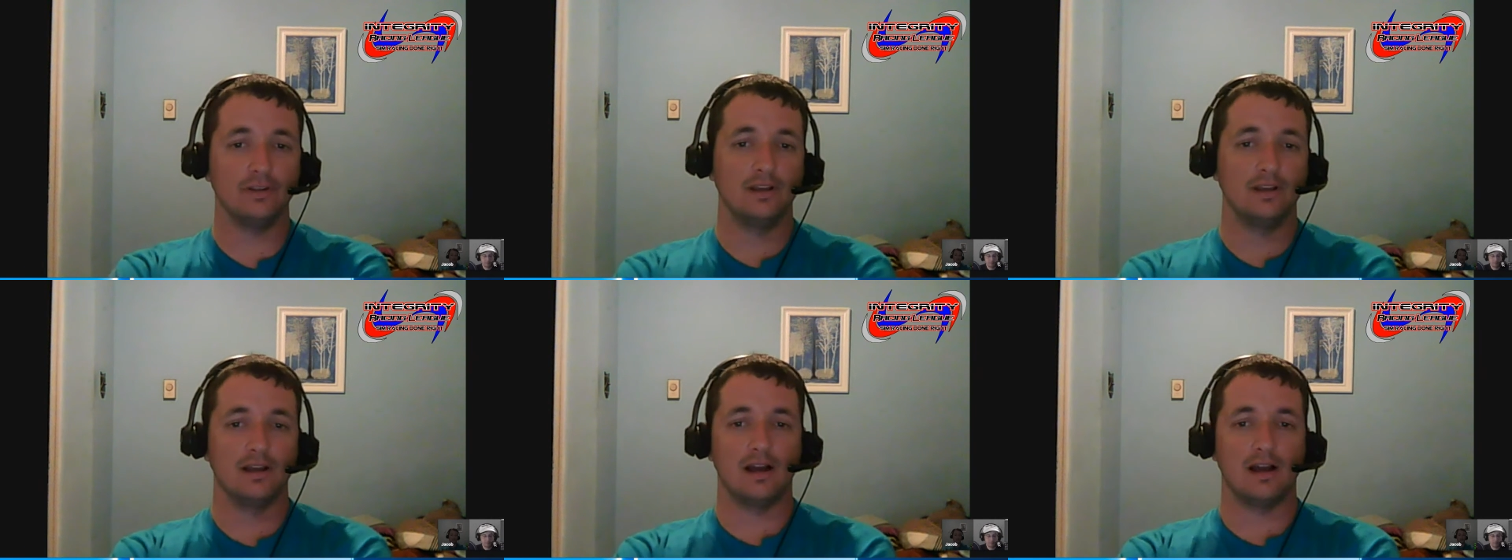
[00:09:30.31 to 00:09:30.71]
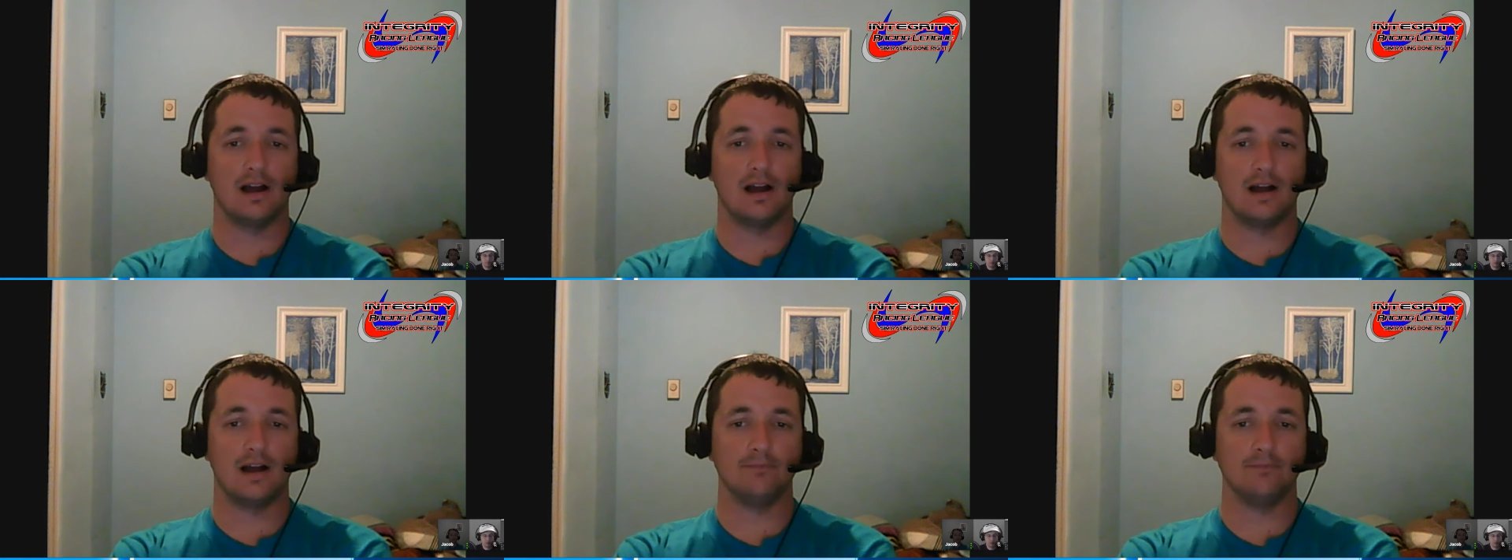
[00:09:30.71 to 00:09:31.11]

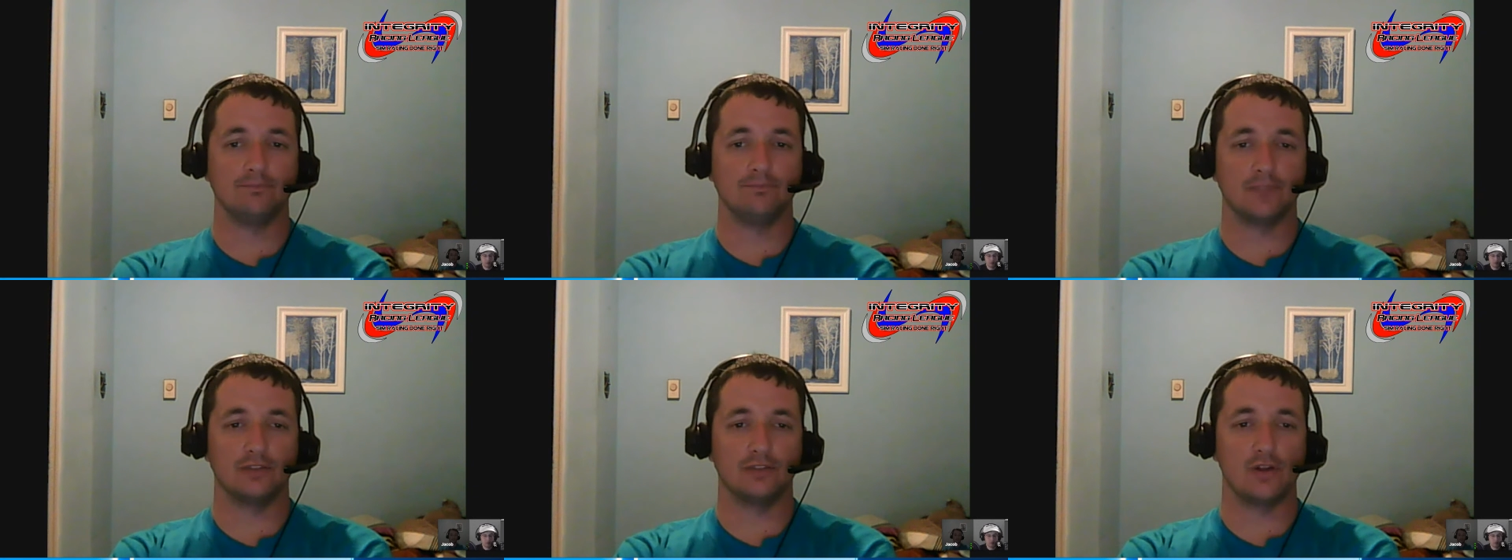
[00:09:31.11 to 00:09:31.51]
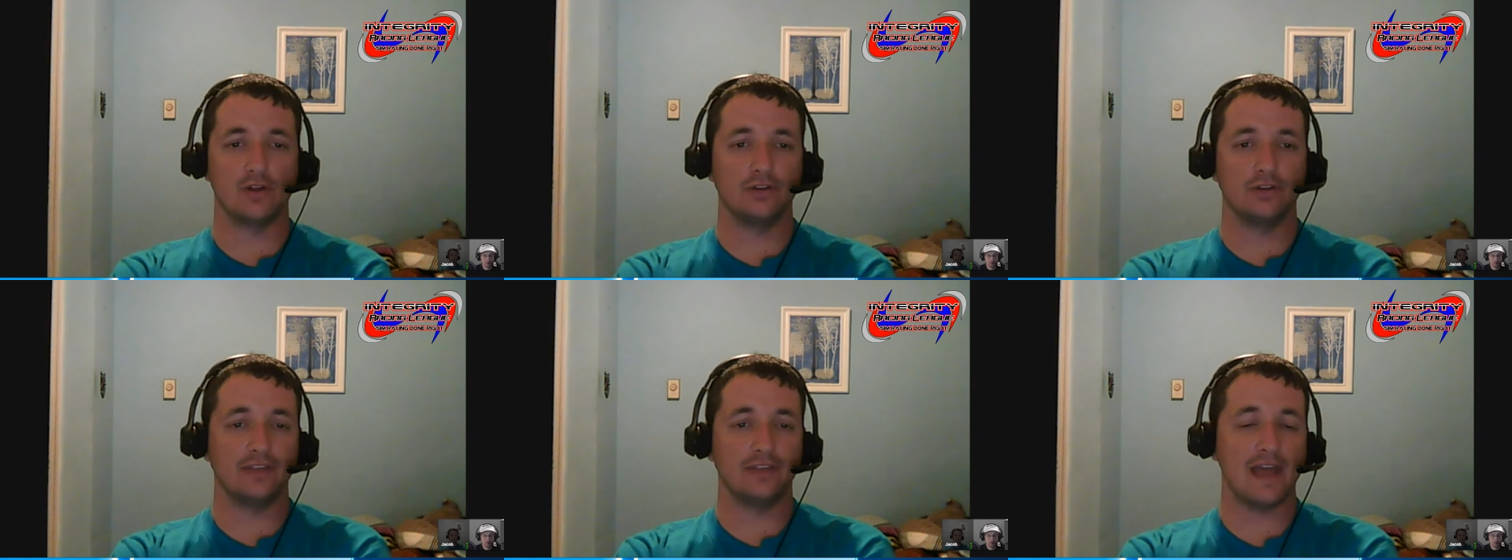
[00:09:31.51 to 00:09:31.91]
as long as they
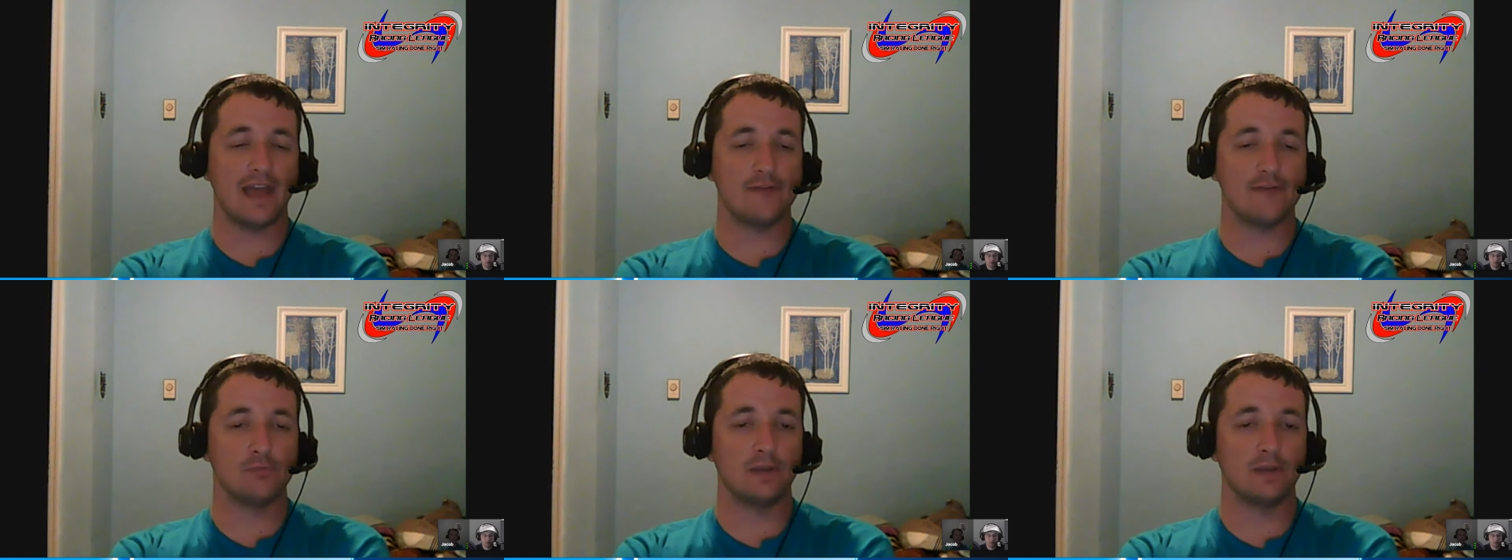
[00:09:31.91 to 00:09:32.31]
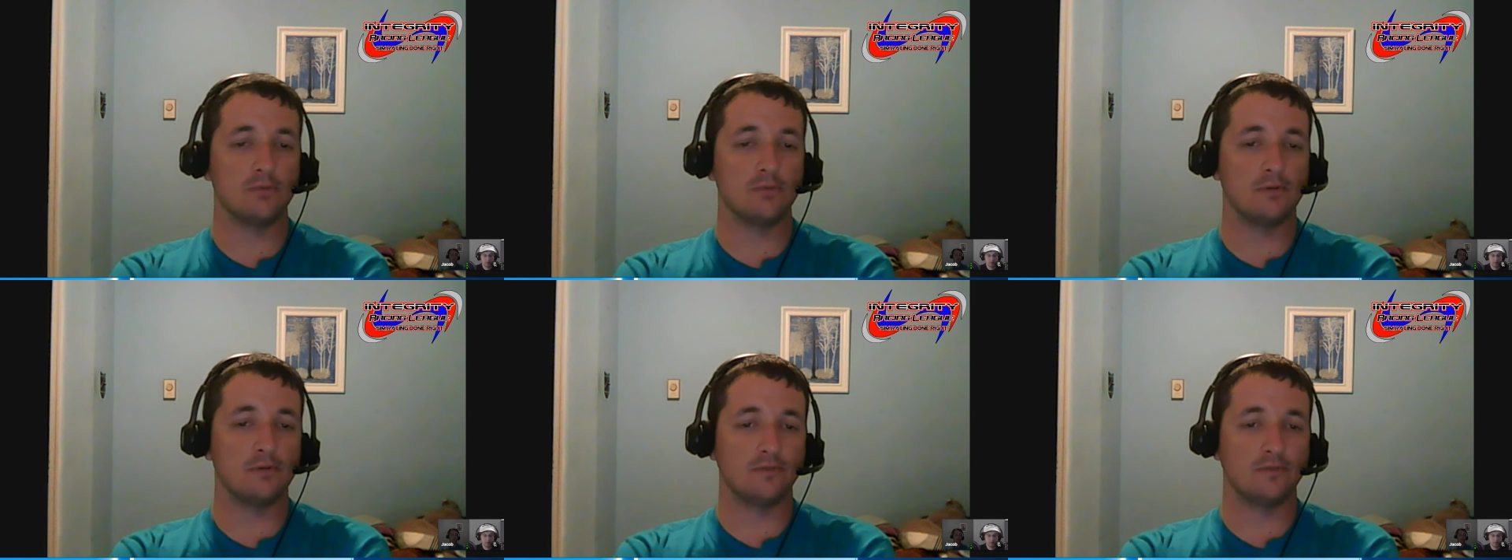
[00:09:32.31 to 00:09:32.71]
have a minimum of
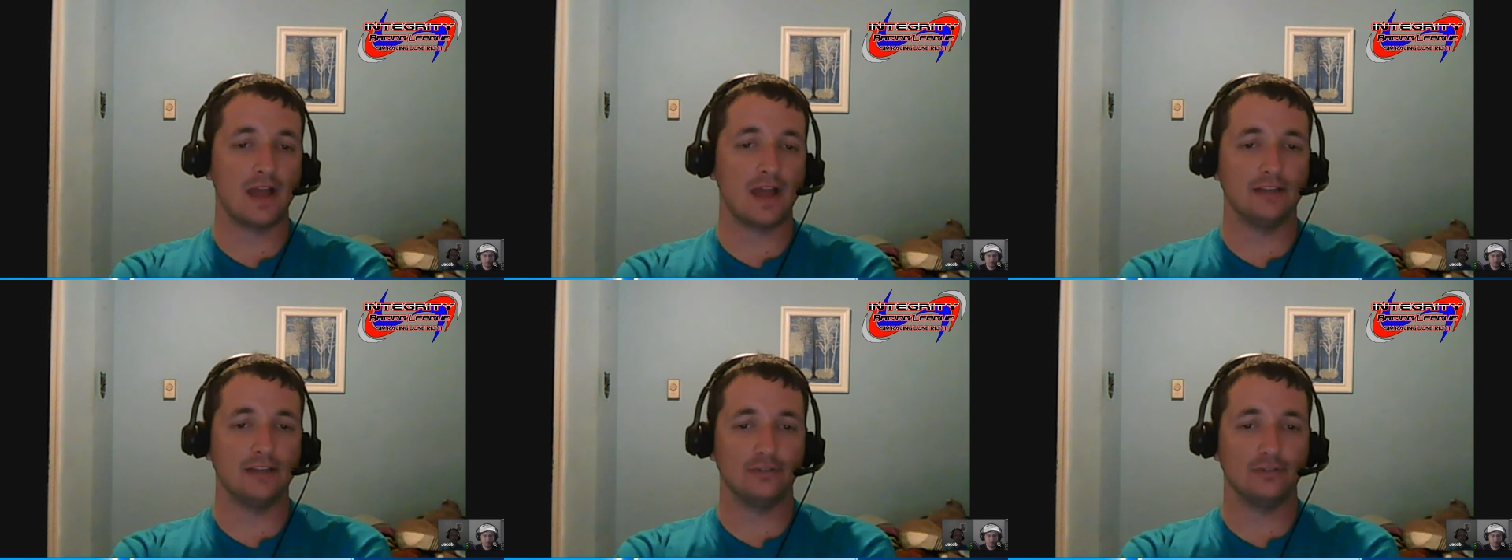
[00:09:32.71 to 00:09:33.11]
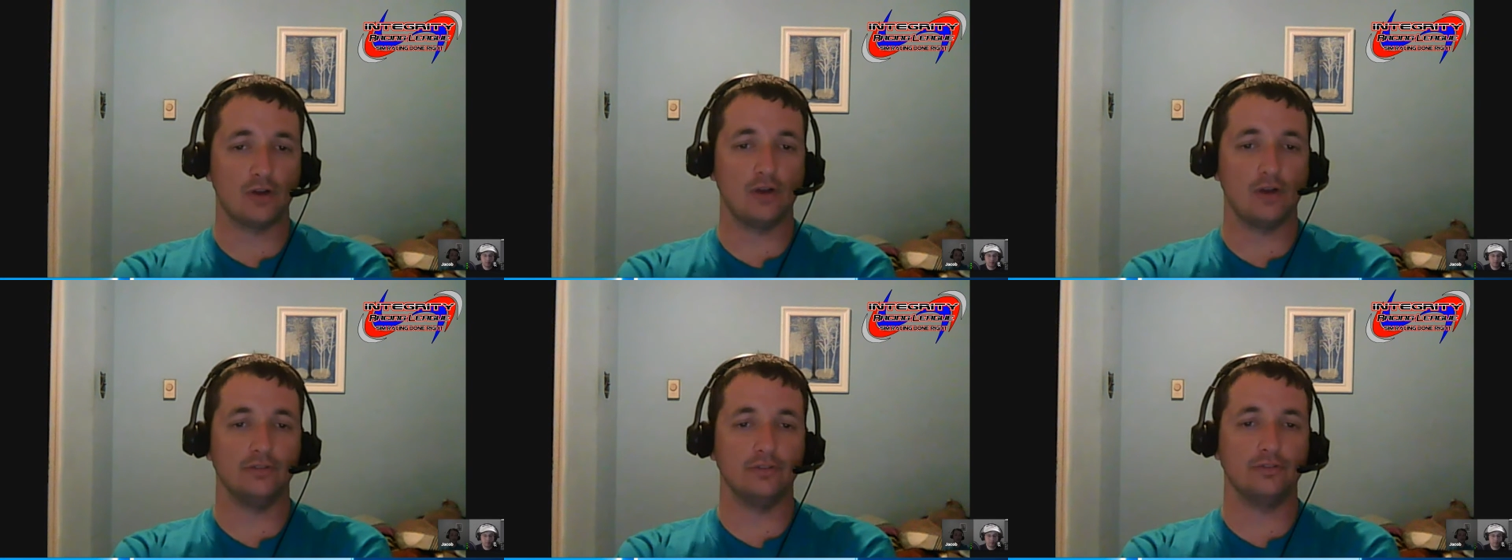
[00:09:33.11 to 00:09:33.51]
9
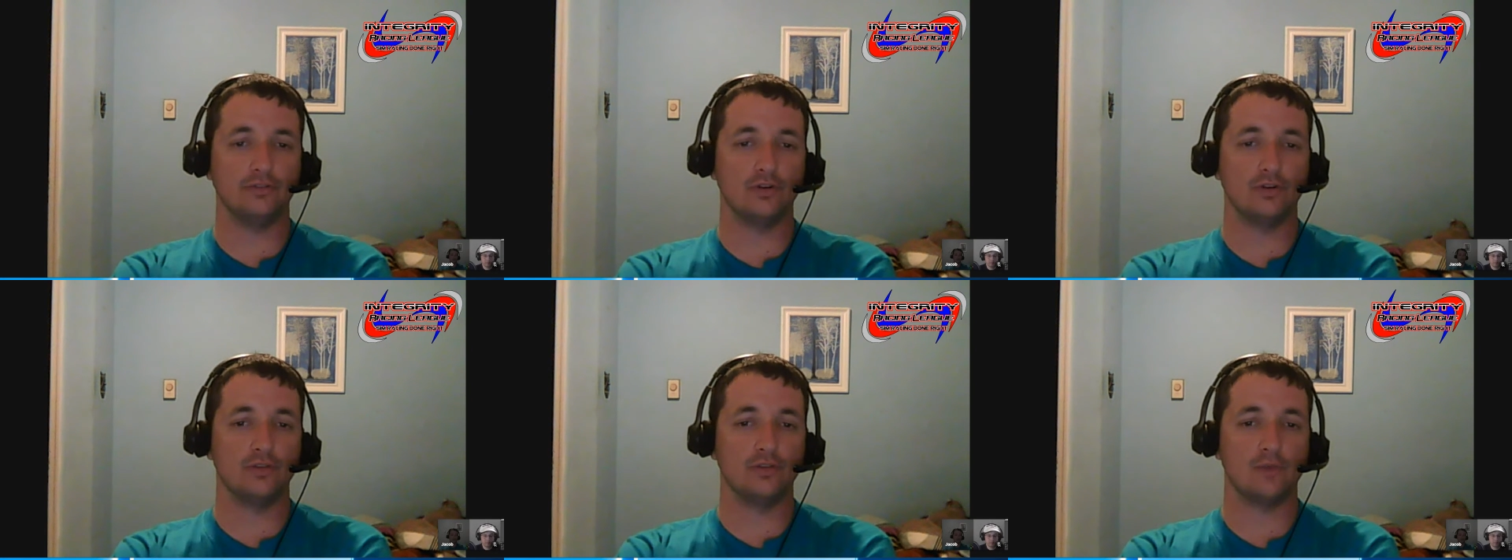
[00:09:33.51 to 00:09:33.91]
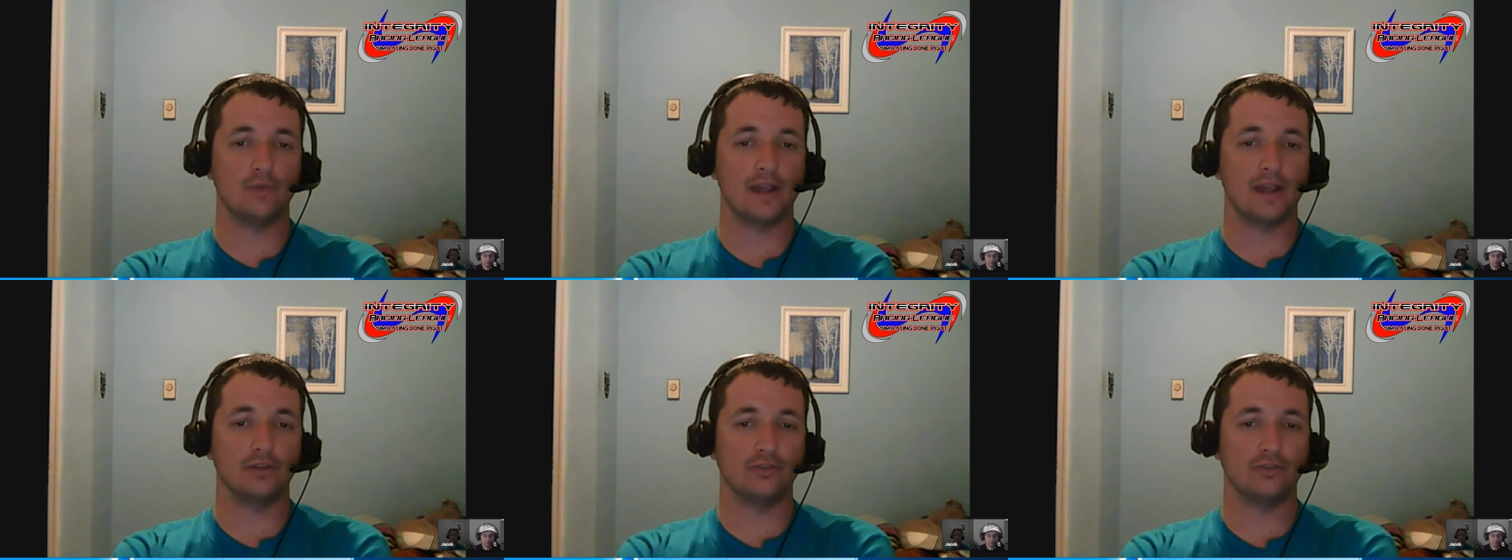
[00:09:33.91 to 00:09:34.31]
starts during the regular
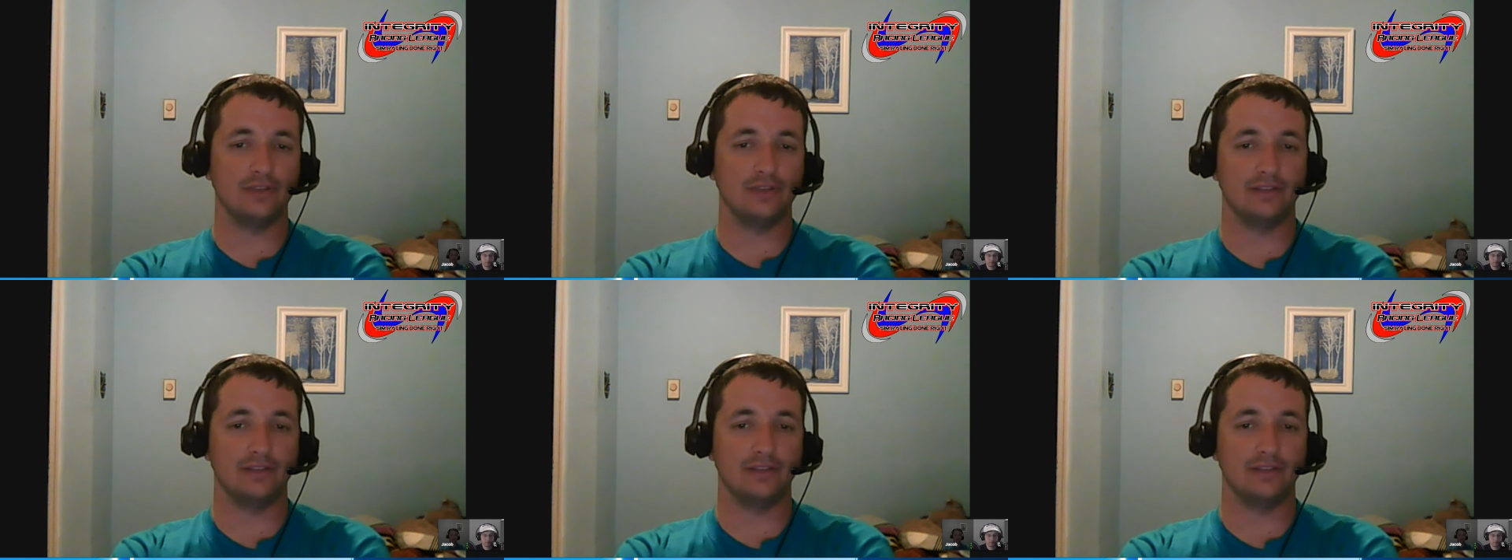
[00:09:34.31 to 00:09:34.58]
season,